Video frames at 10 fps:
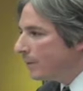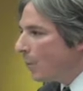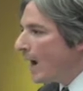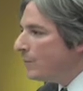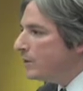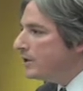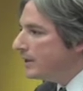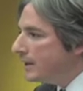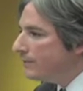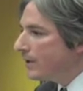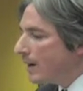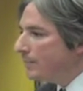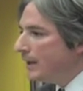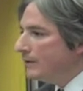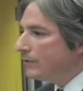Why would you give
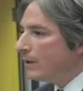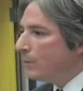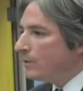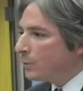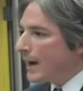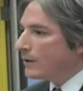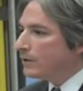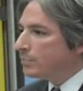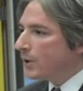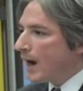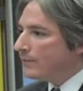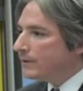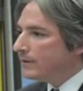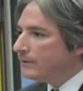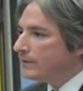companies with record
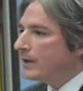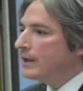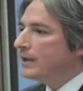profits